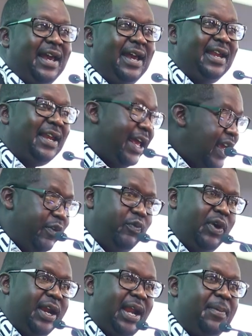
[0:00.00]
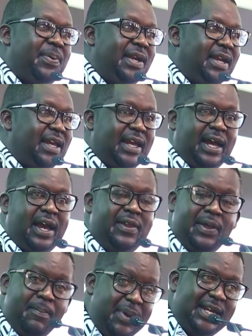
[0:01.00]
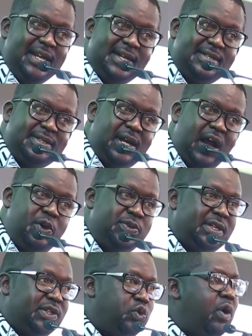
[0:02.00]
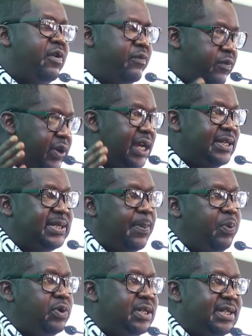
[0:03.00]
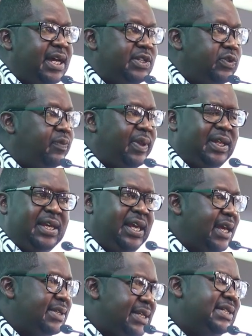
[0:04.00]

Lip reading: and everyone up in here and the media houses who have really supported us over the years,